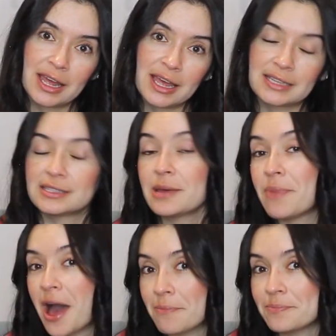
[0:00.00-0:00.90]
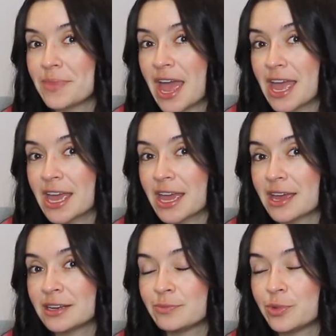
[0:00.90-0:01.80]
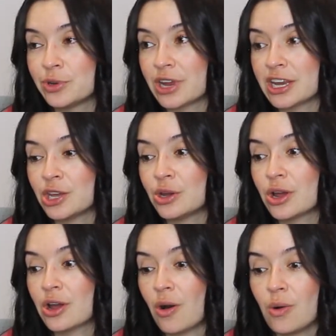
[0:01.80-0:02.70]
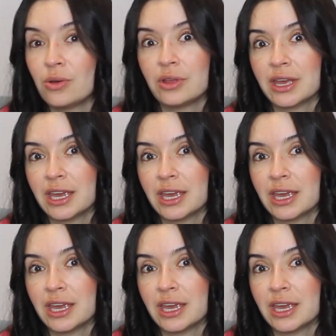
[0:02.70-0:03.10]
step up and put a new goal